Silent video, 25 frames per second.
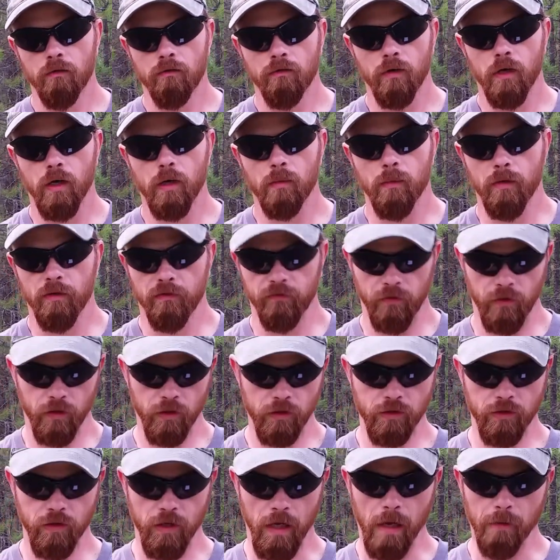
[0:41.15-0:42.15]
from a
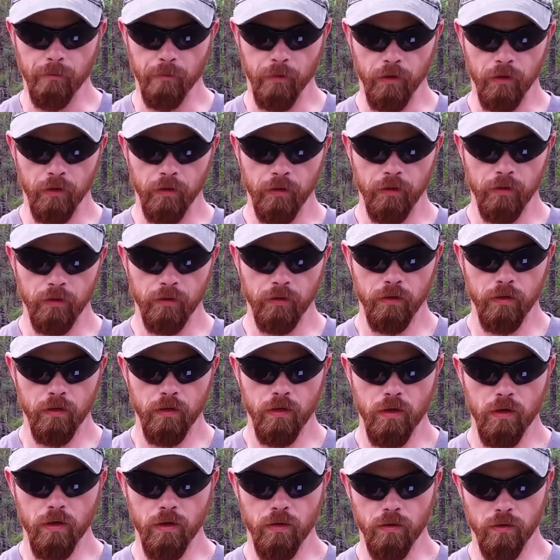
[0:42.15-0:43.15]
fur trapper
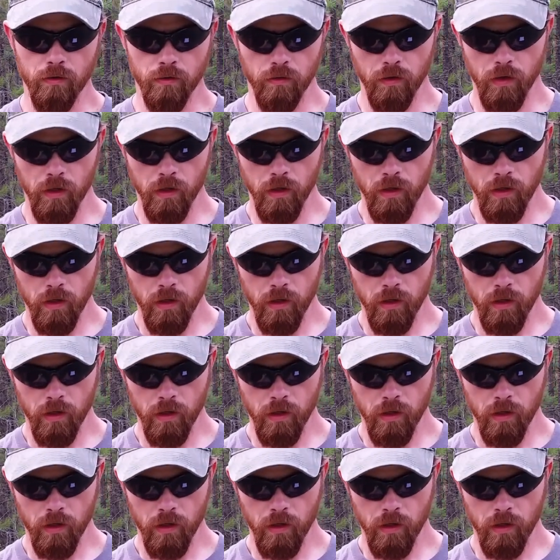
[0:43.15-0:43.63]
who